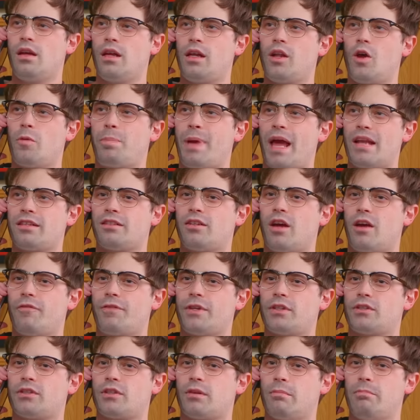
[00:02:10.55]
Hello, Patent
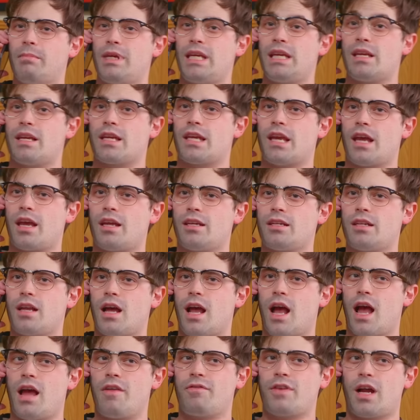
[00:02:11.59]
Office. Me again.
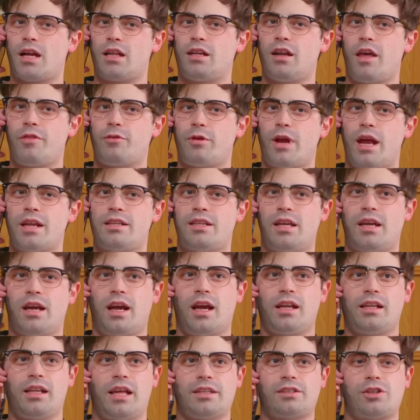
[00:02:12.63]
I've got another idea
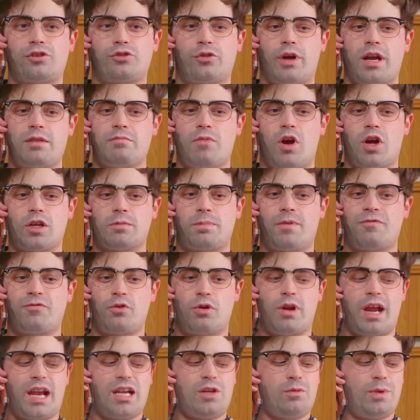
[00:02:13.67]
I'd like to trademark
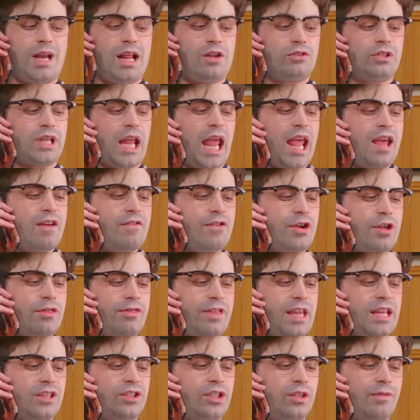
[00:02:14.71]
before anyone else ever
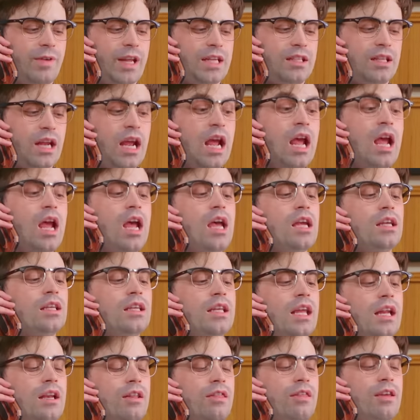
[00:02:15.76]
thinks of it.
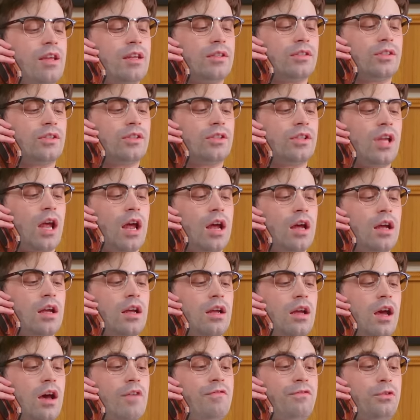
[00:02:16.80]
Get this.
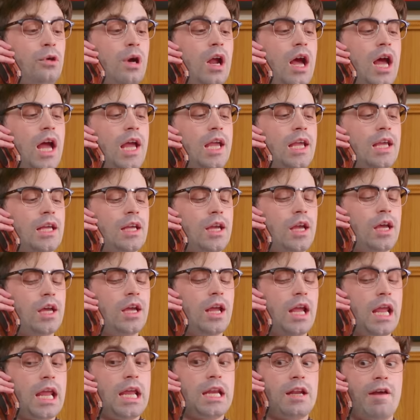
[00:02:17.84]
A fry.
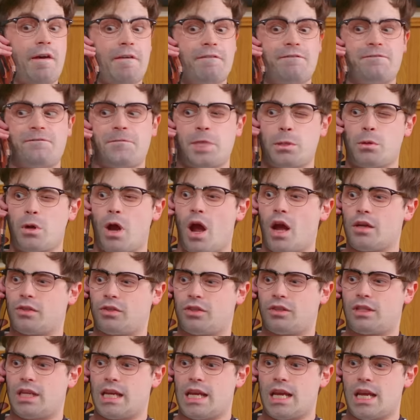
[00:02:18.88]
In a
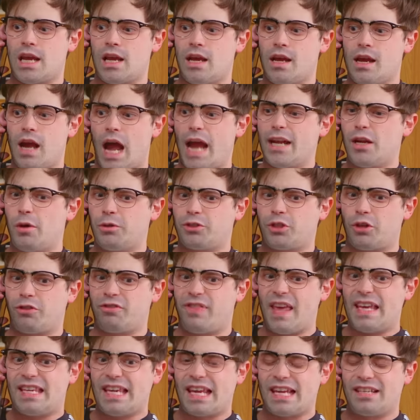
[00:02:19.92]
Frosty. I know what you're
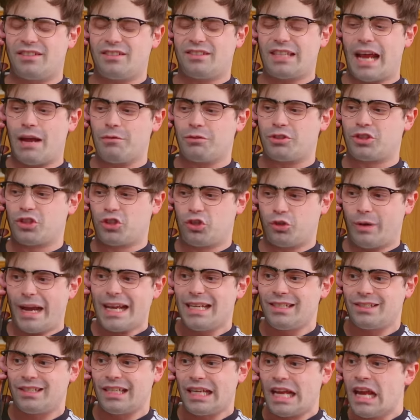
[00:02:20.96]
thinking. It sounds
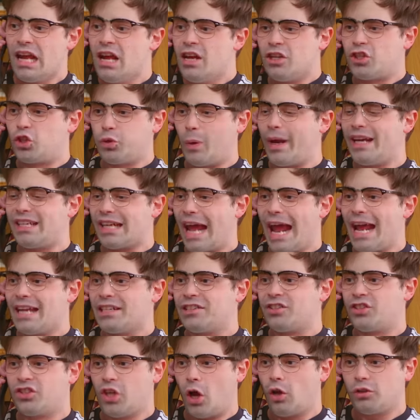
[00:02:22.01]
crazy. Sweet
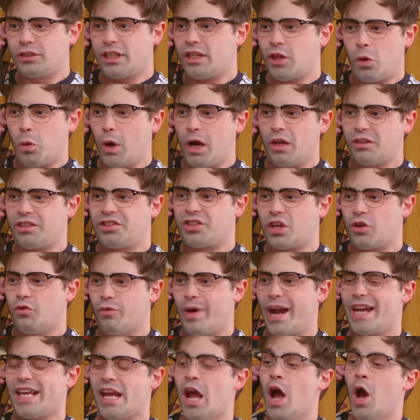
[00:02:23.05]
and salty? The world isn't
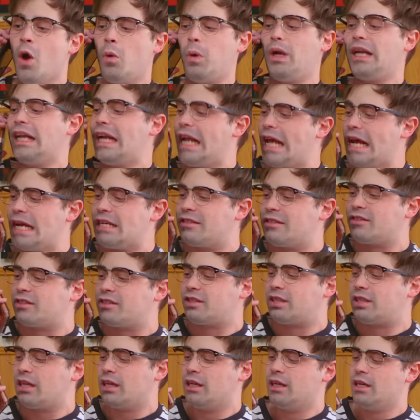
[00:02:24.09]
ready. Well, it
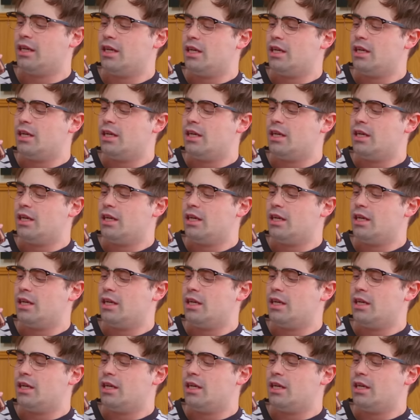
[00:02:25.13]
is!